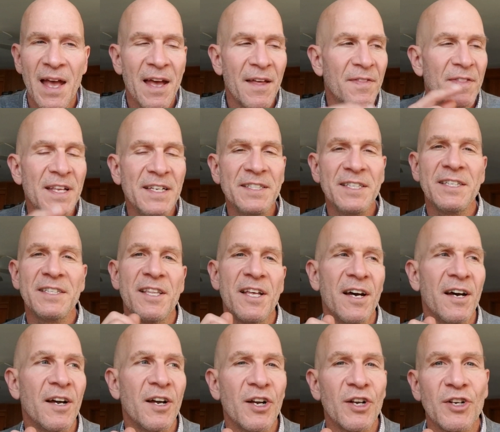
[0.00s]
This is
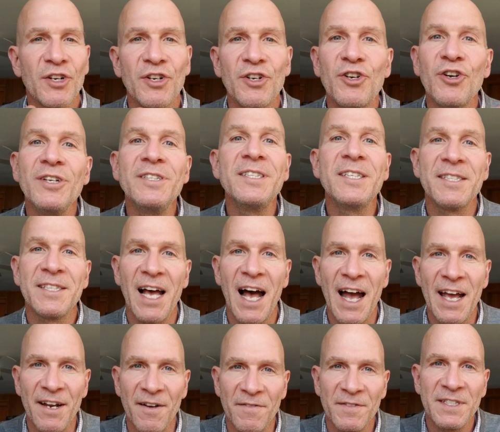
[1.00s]
the good
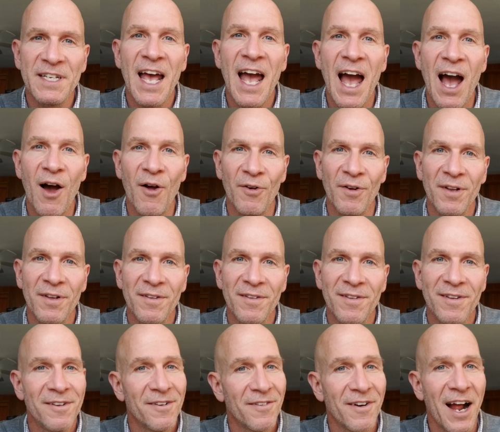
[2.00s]
side of town,
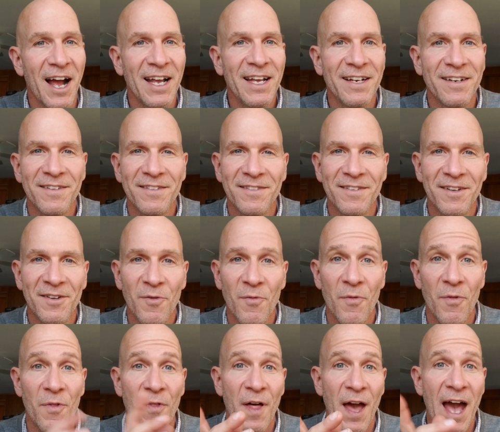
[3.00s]
right?
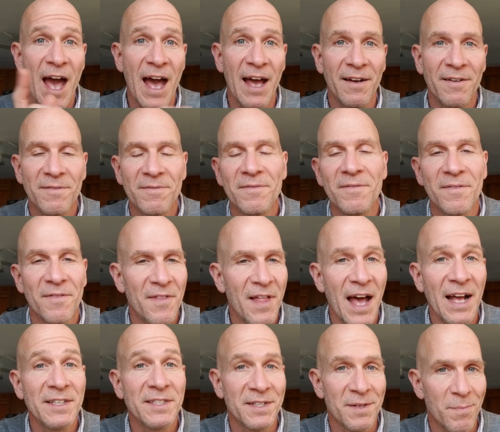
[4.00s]

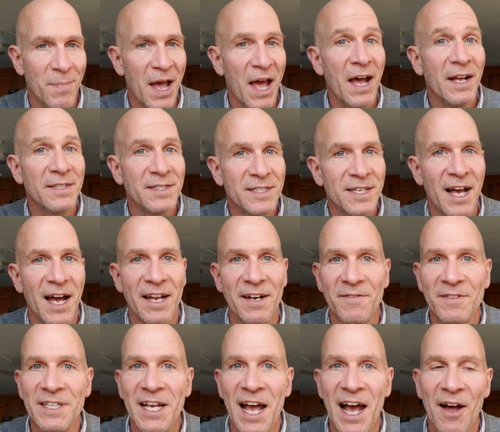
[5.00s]
That's the bad side
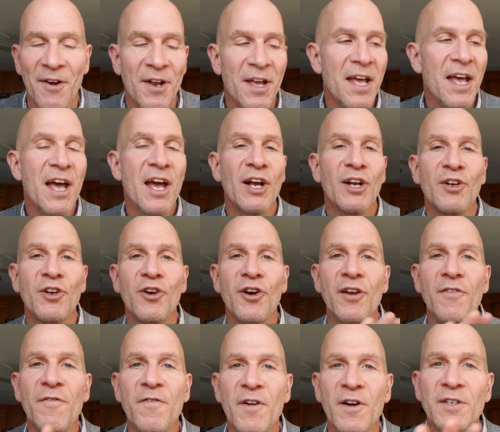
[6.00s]
of town.
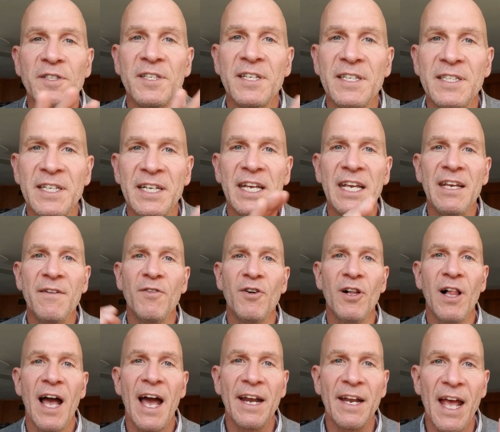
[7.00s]
Good versus
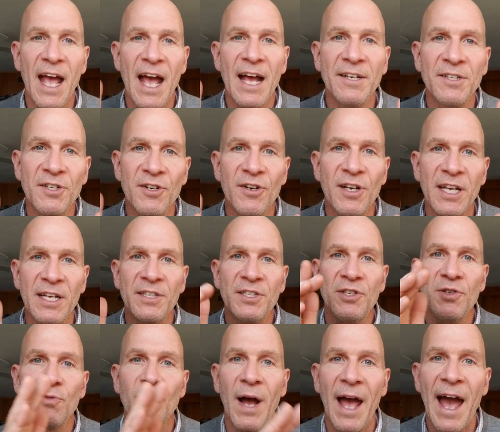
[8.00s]
evil had entered
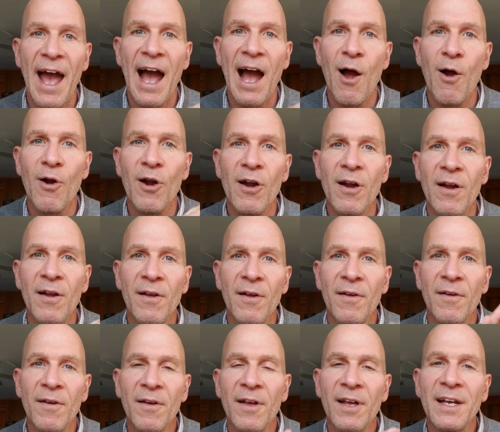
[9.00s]
into our
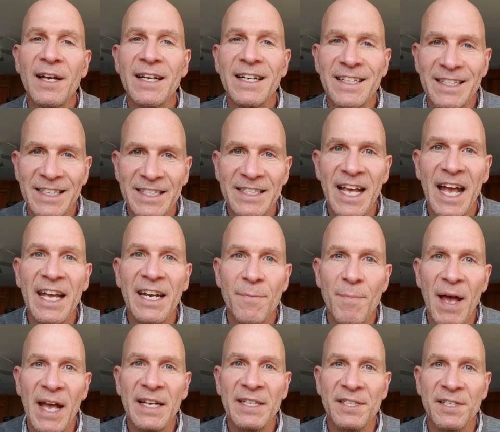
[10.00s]

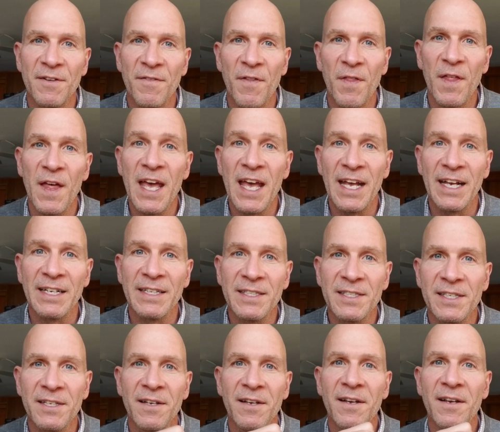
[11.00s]
database of
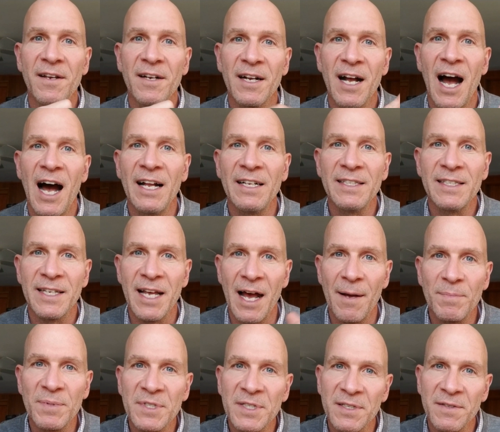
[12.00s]
things,
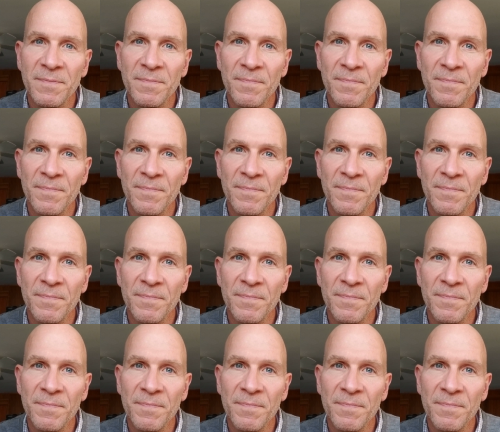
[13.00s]
concepts,